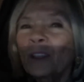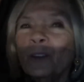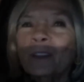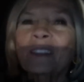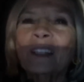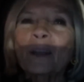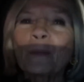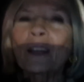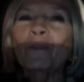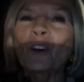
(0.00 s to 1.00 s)
you can see
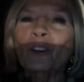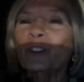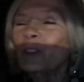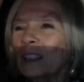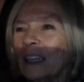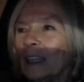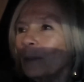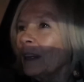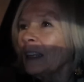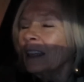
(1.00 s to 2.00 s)
me. If not, you can
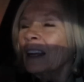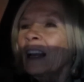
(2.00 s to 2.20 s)
hear me.